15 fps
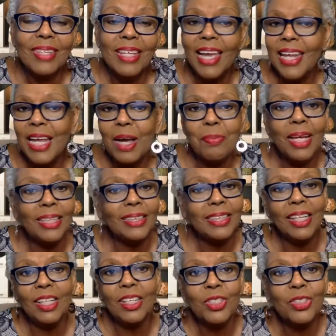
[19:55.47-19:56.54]
And I'm not
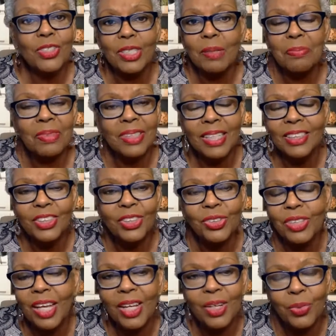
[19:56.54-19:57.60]
telling you something that you're
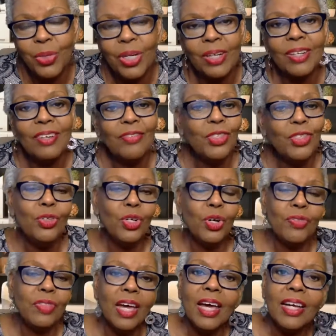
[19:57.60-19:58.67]
not aware of. You
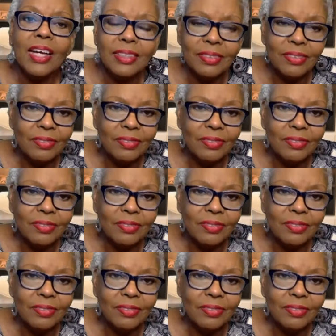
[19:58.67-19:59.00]
know that.